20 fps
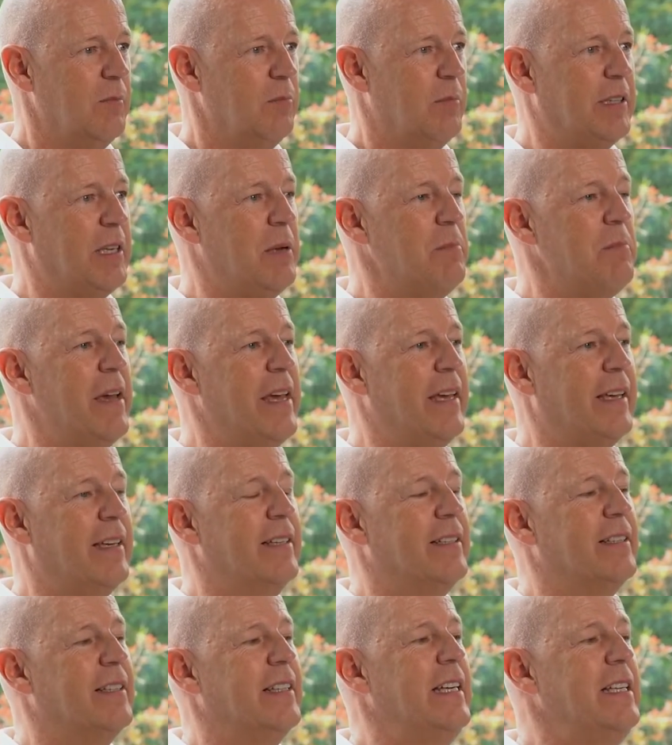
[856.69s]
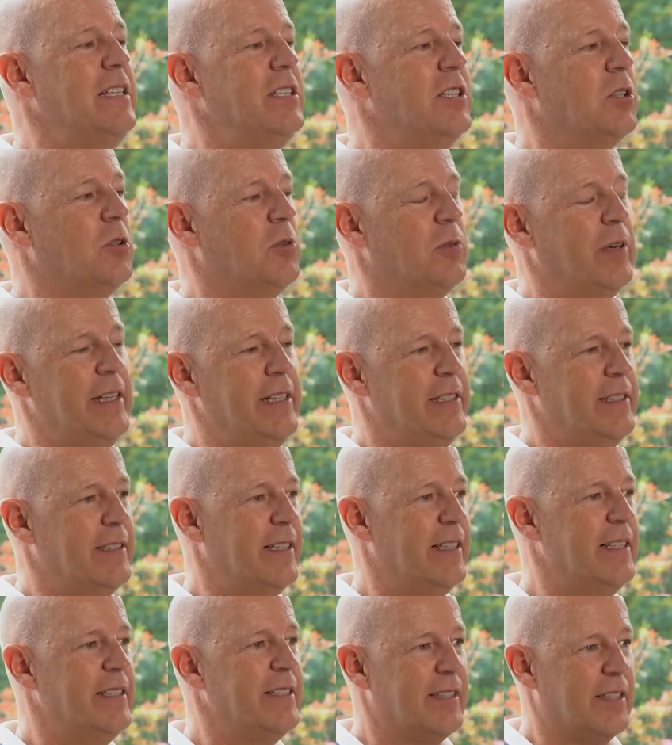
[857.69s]
but I make it integrated
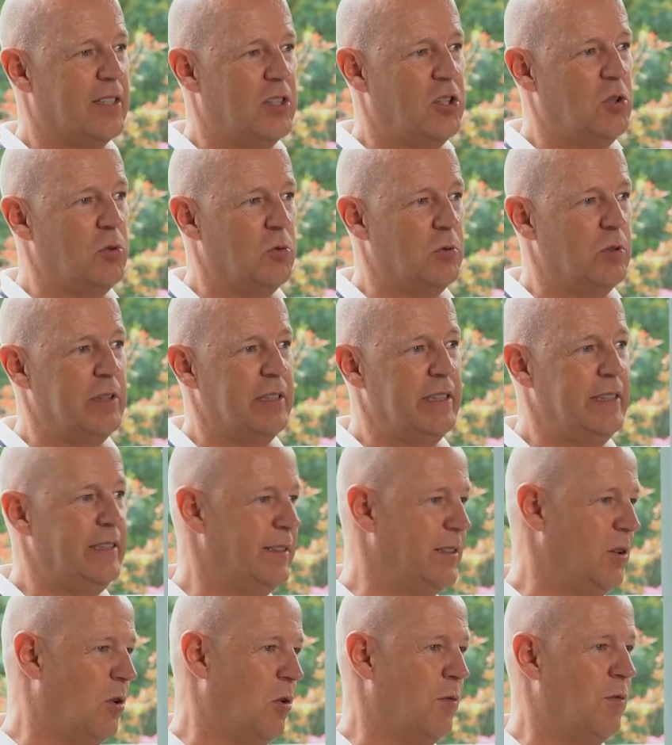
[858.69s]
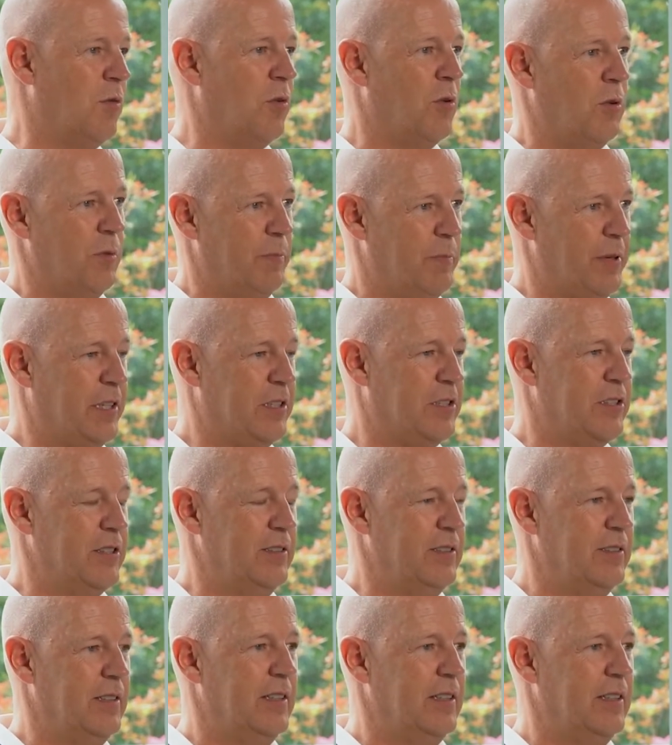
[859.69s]
and secure in the overall picture,